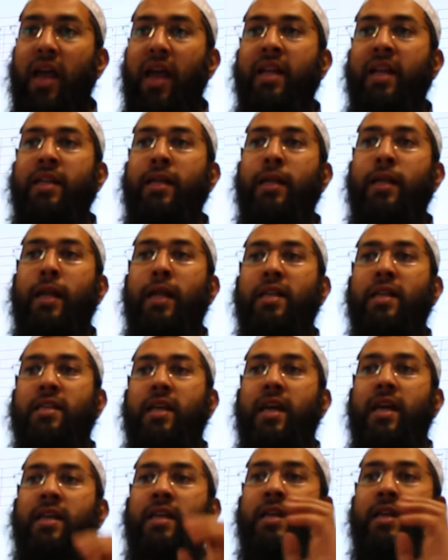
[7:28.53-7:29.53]

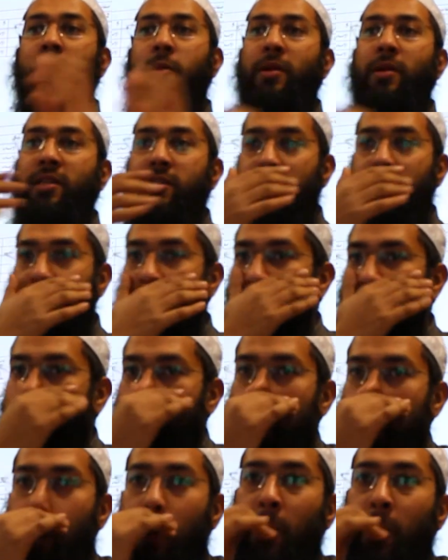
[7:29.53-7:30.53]
Any
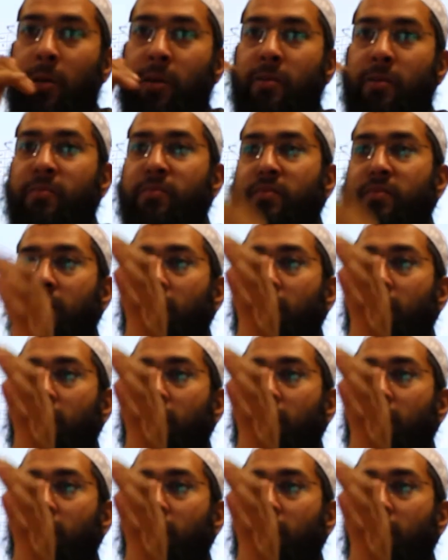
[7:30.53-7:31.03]
questions on